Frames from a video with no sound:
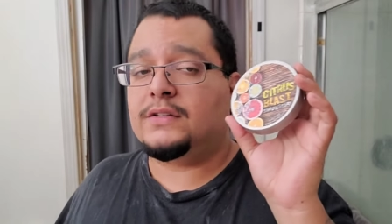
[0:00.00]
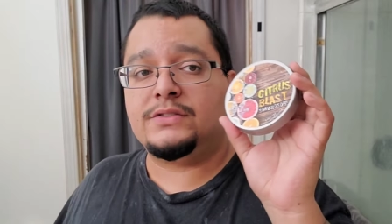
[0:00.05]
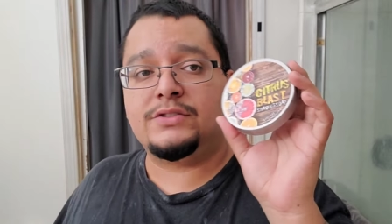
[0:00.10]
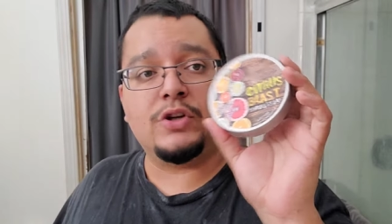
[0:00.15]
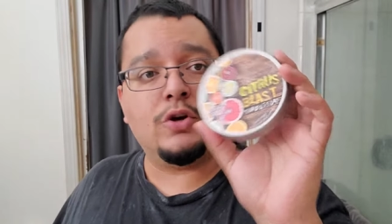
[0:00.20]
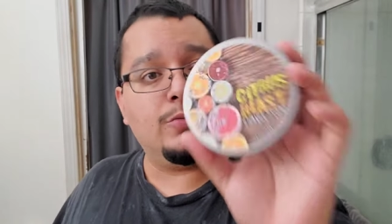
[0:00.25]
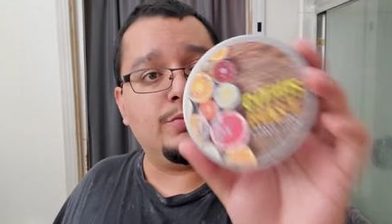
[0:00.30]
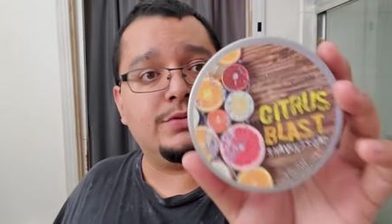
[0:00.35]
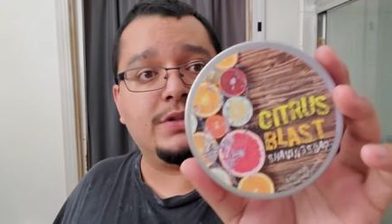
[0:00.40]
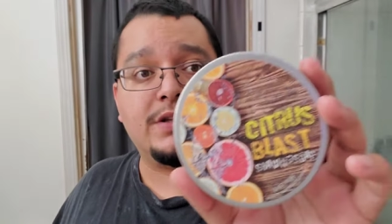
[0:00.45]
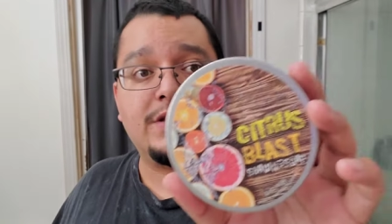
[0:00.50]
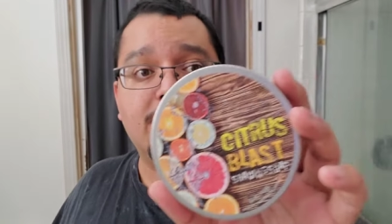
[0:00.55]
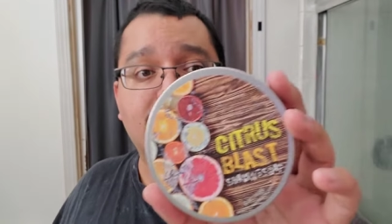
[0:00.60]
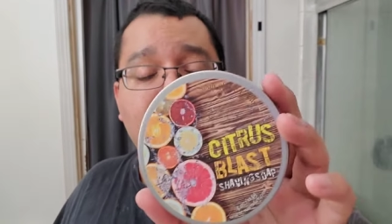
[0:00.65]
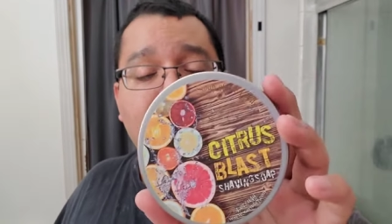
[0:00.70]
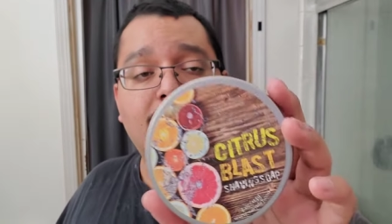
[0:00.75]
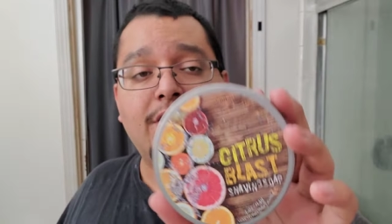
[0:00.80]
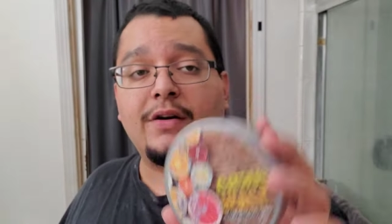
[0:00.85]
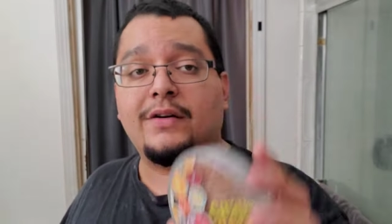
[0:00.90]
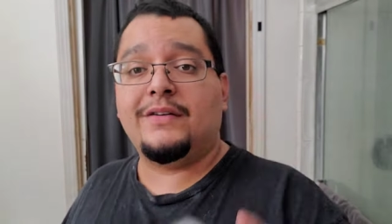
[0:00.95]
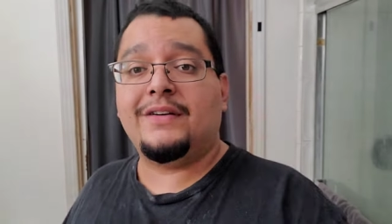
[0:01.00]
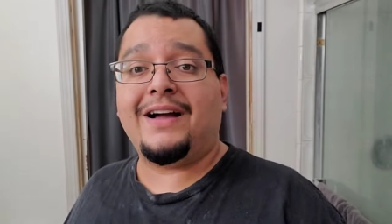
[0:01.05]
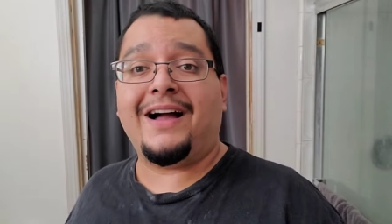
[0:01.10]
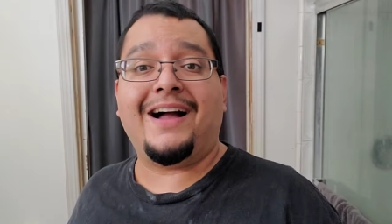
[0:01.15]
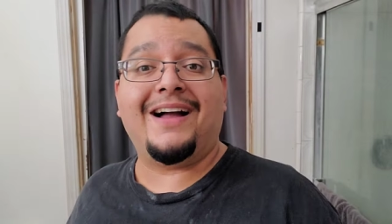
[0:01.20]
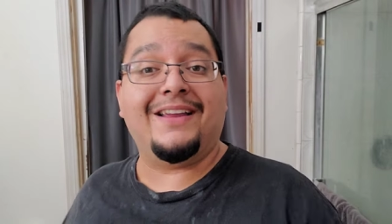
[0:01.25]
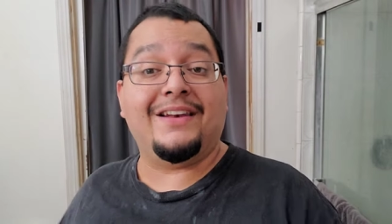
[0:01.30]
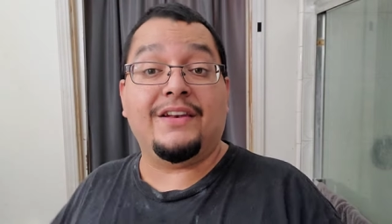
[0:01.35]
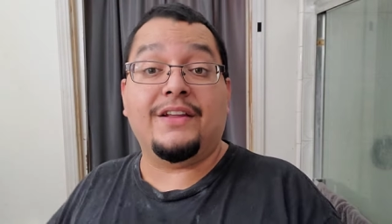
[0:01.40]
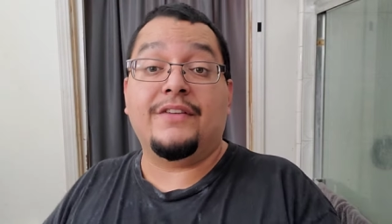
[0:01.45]
soaps that there are.
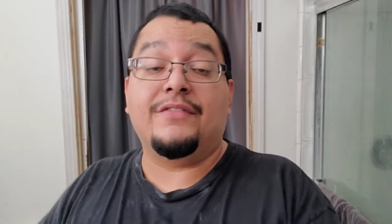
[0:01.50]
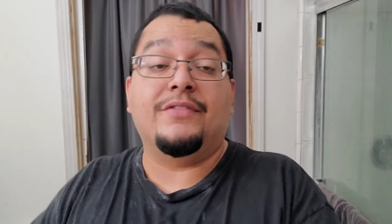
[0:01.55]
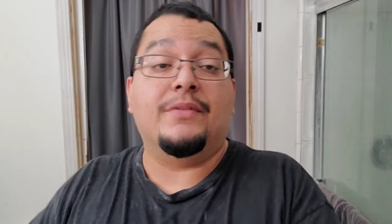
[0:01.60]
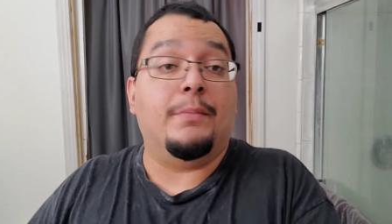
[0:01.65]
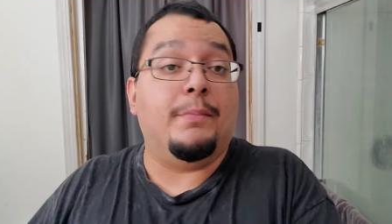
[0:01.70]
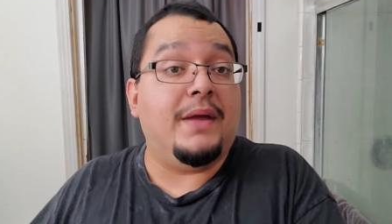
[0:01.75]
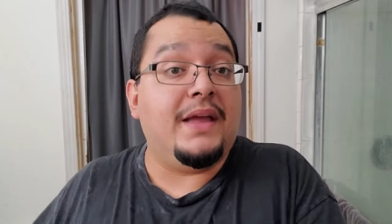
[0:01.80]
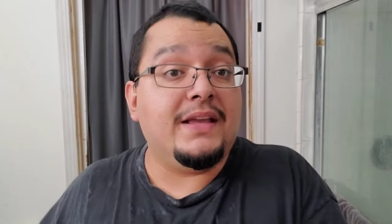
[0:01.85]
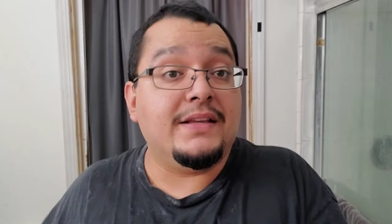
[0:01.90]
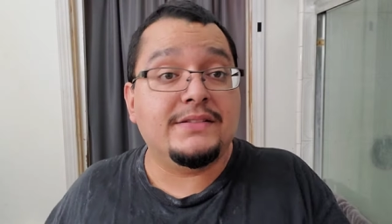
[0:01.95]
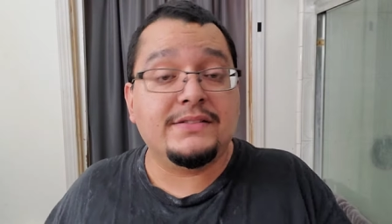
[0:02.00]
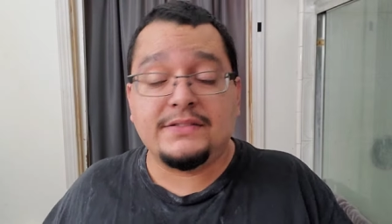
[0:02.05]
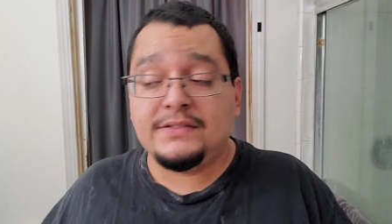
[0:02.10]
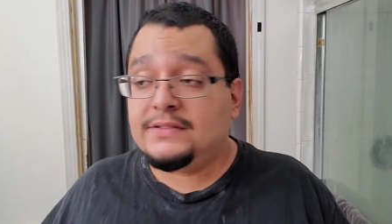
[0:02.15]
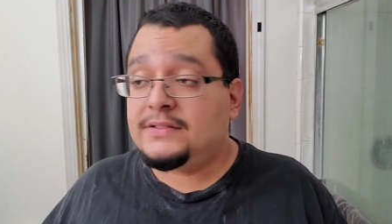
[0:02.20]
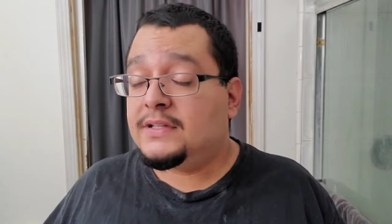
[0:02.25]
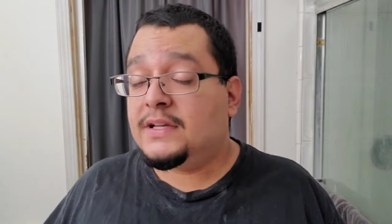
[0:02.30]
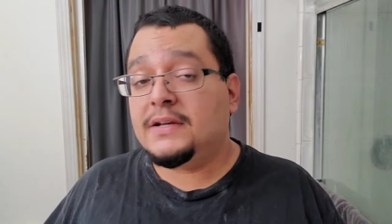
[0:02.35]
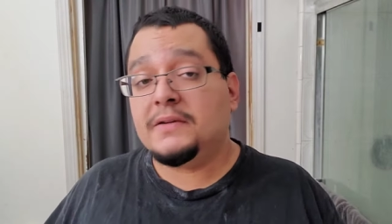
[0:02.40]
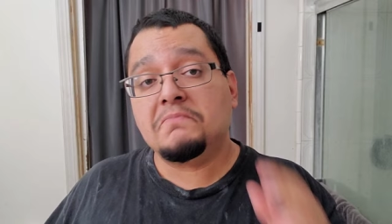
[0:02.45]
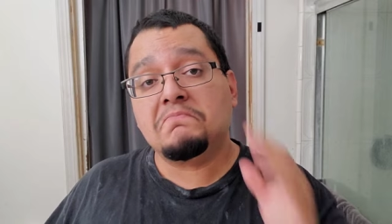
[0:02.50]
I love the base.